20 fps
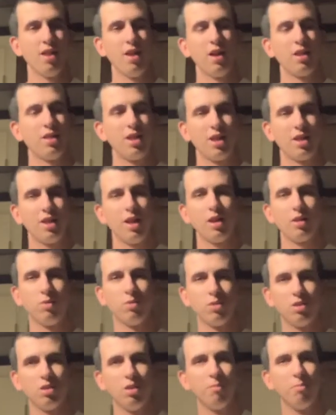I think that's
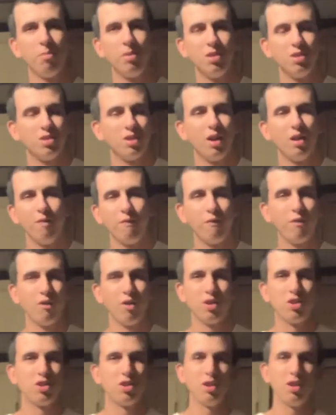what somebody said.
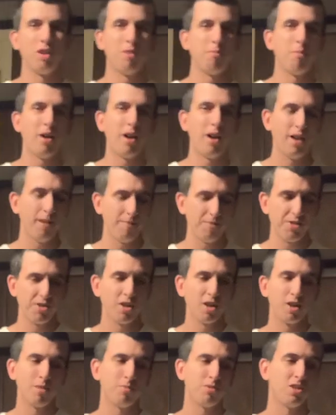Unfortunately, in my
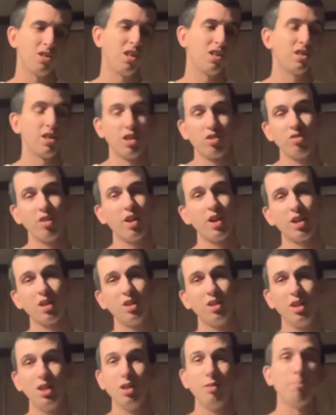circumstance, I try to
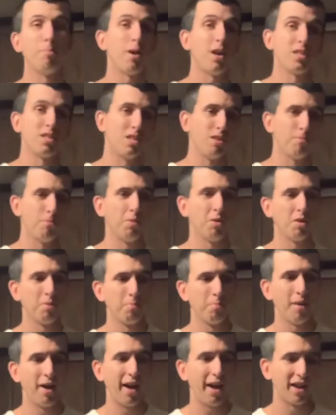clean the best and put it
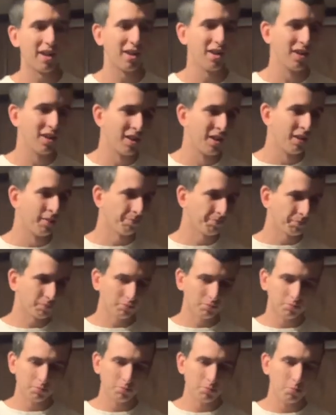back.
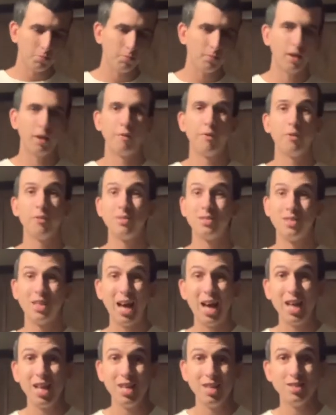If it was
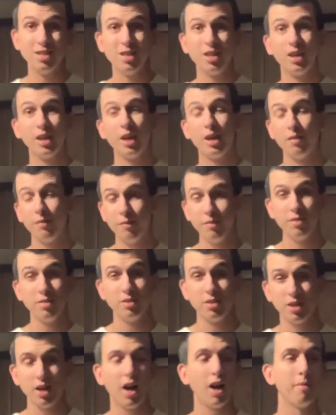that easy to get a
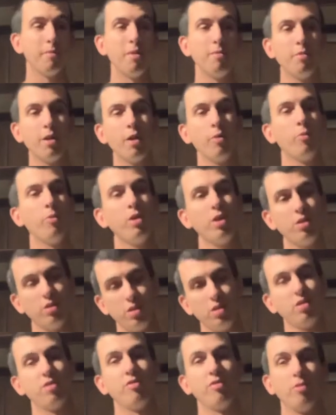VCR, maybe I would have
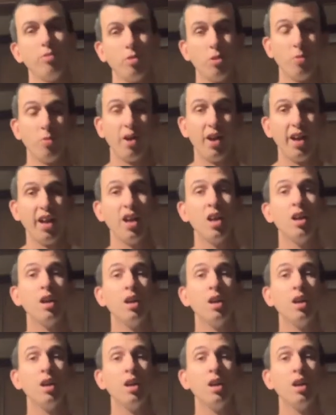just threw it away.